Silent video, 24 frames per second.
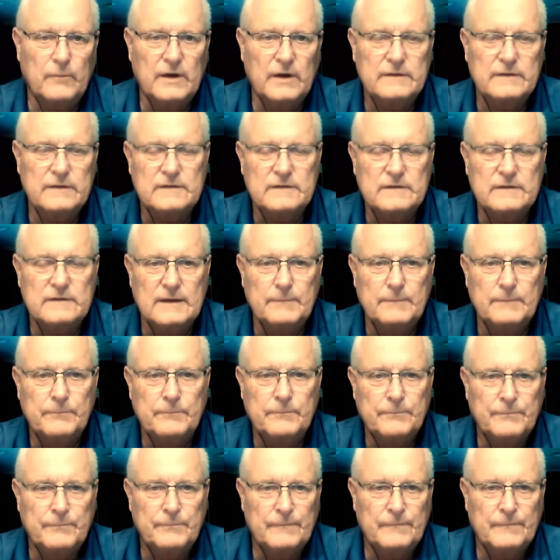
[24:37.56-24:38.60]
But
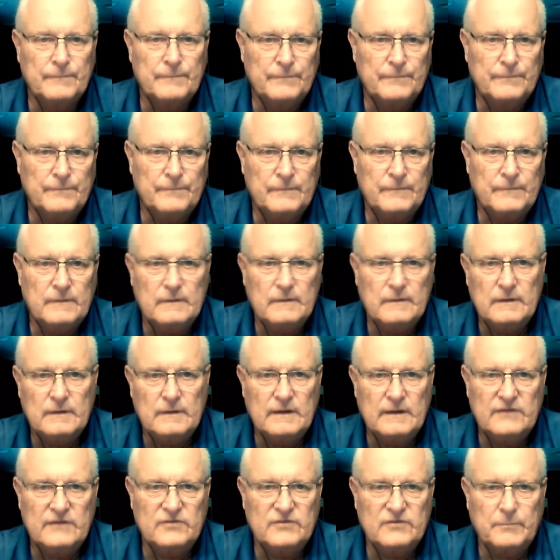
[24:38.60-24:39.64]

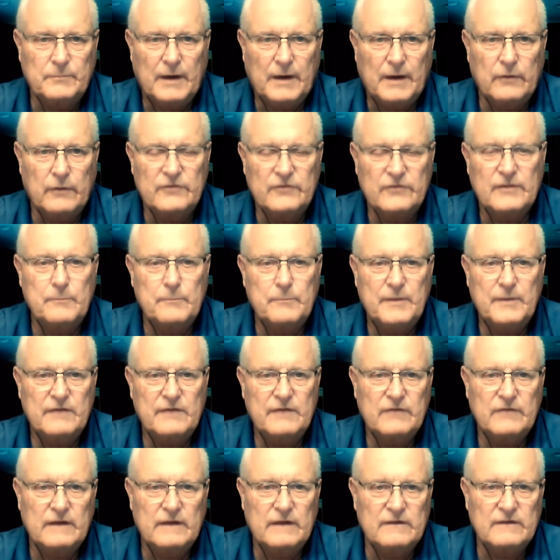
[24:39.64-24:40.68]
it's the powers that be
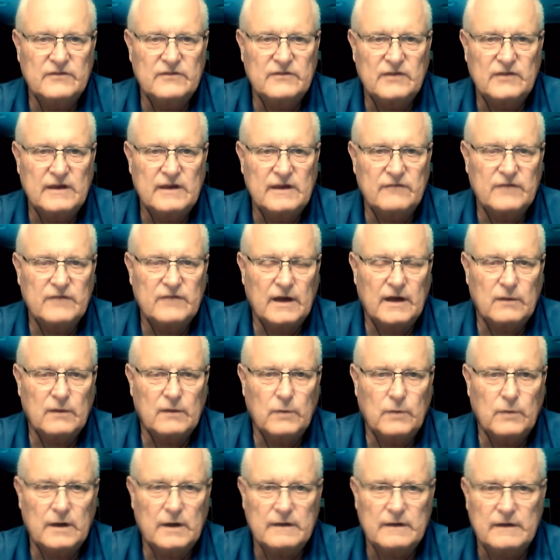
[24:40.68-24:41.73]
in the city of
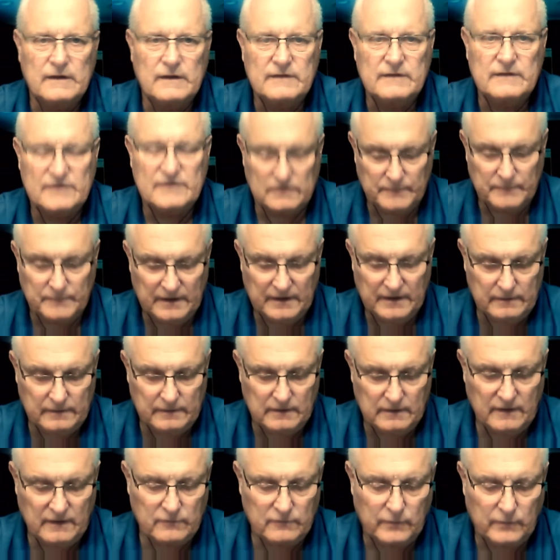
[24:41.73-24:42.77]
Tonawanda that tell me
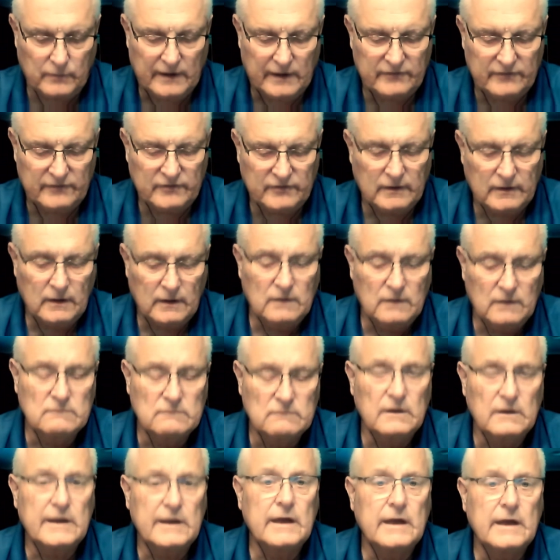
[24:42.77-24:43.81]
otherwise.
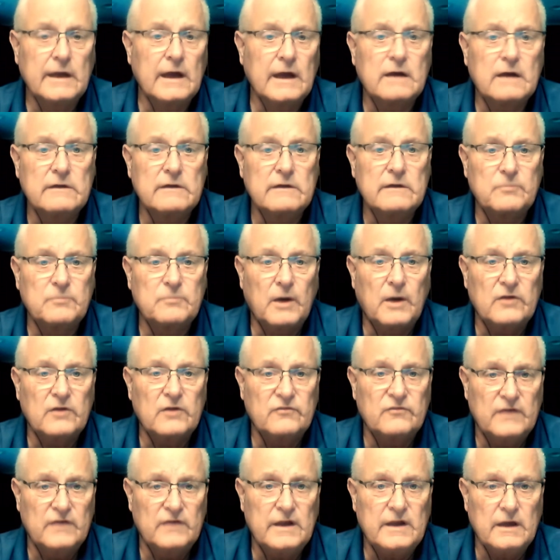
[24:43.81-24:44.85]
Looking at Clint
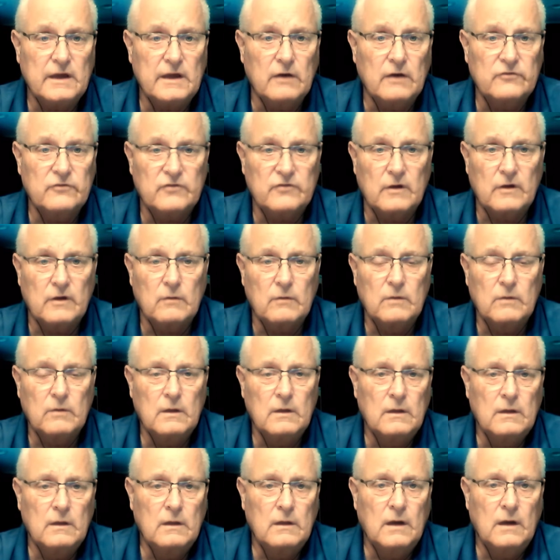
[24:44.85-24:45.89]
Small's videos,
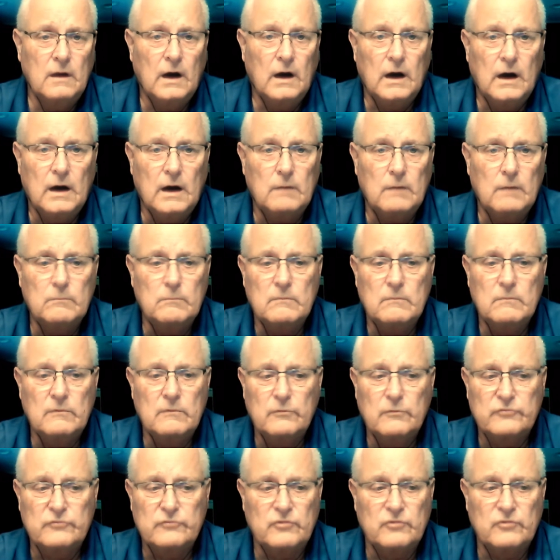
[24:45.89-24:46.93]
though,
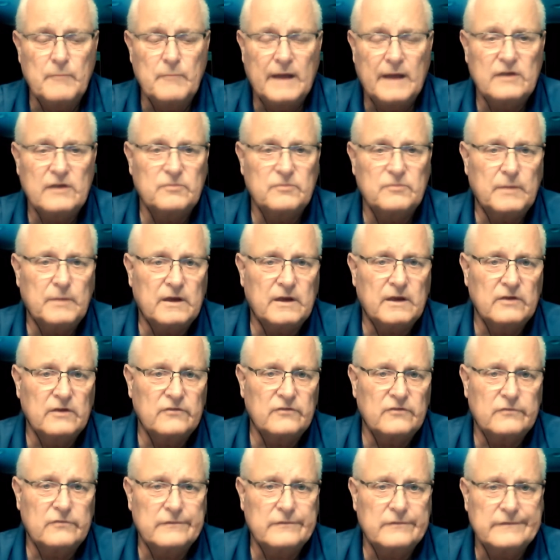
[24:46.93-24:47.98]
were tremendous
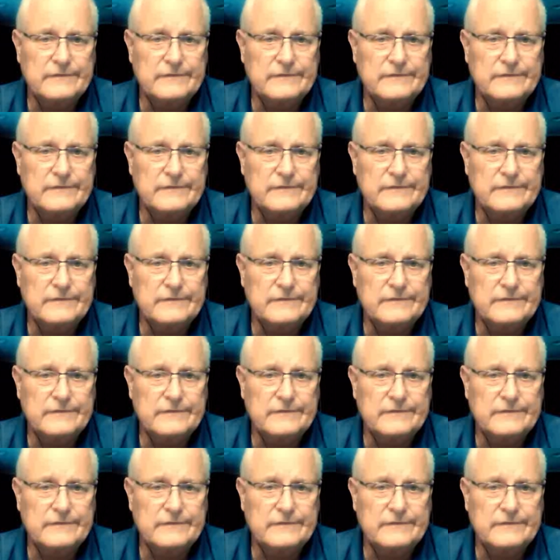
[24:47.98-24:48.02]
because